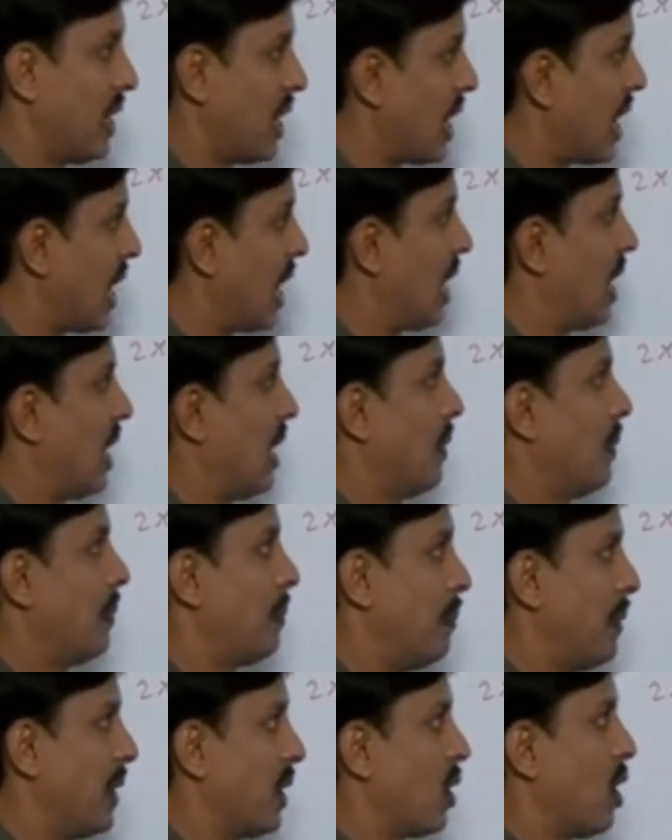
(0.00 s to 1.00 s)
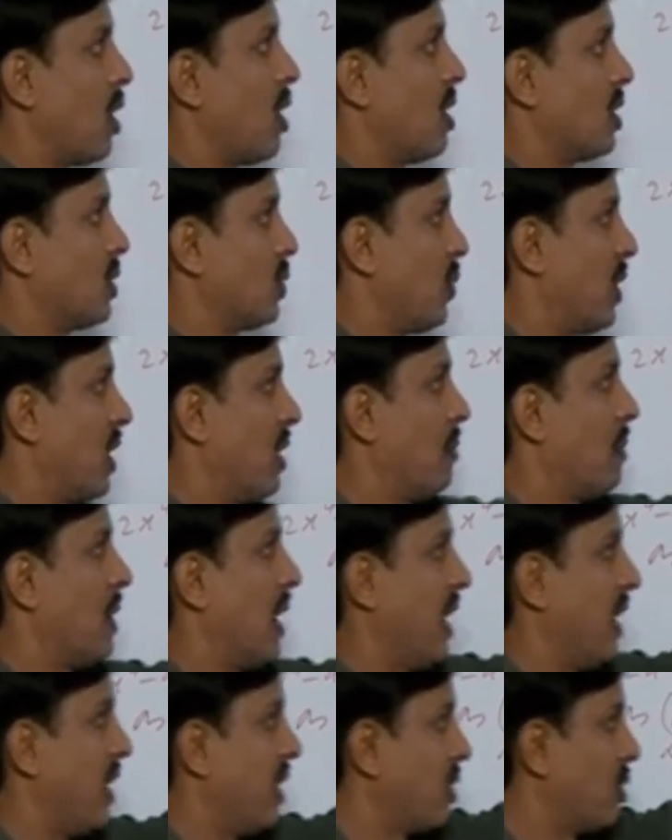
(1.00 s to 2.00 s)
half because 1
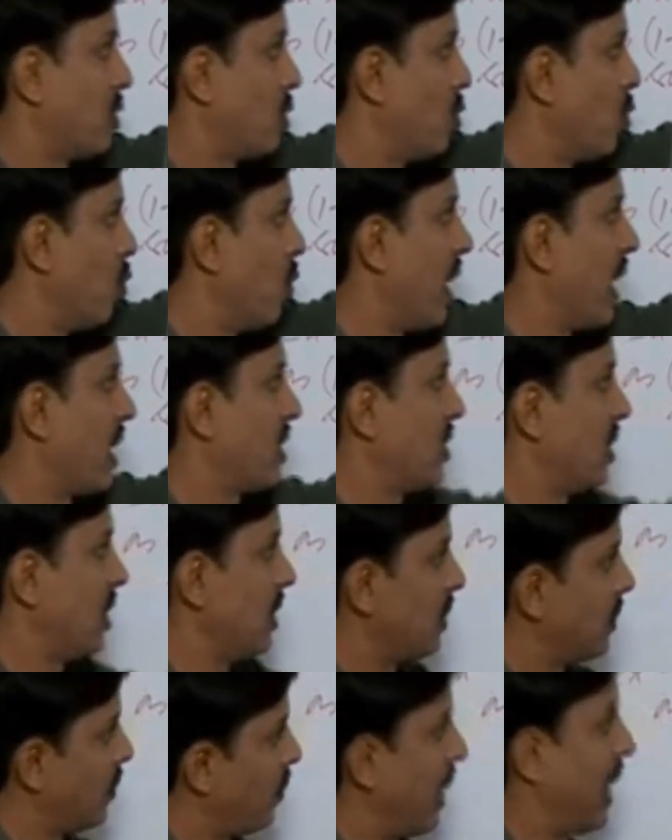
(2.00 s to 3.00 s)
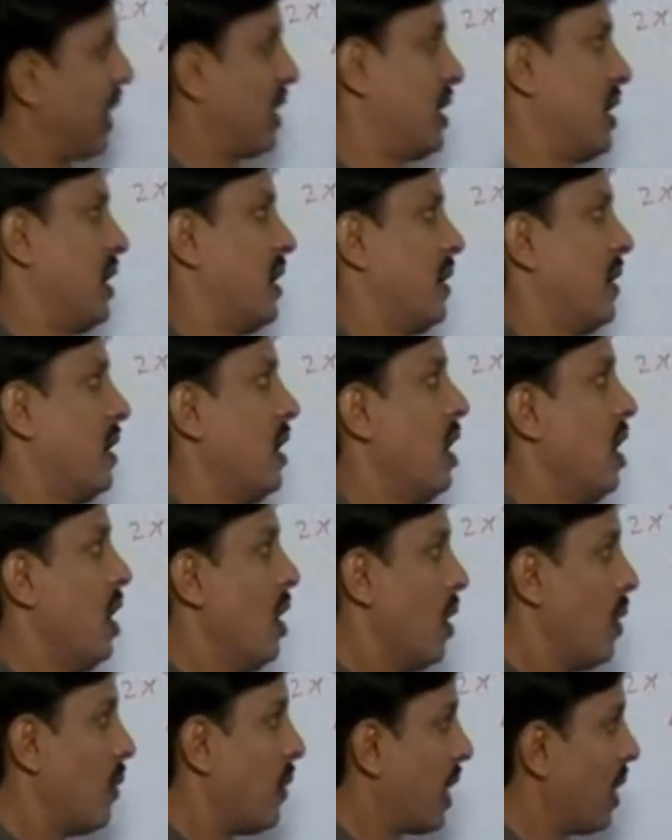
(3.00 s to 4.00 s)
minus 2x is factor.
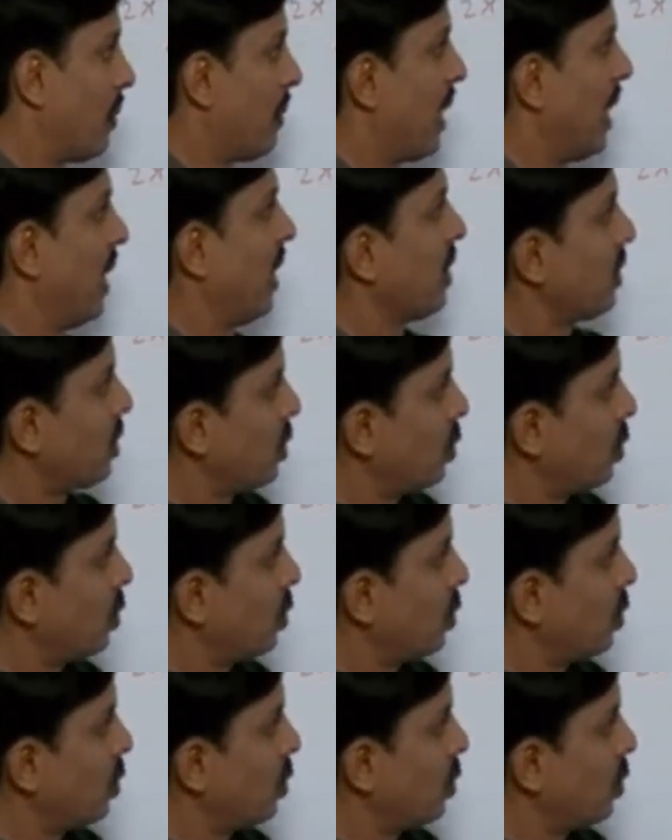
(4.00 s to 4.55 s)
1 minus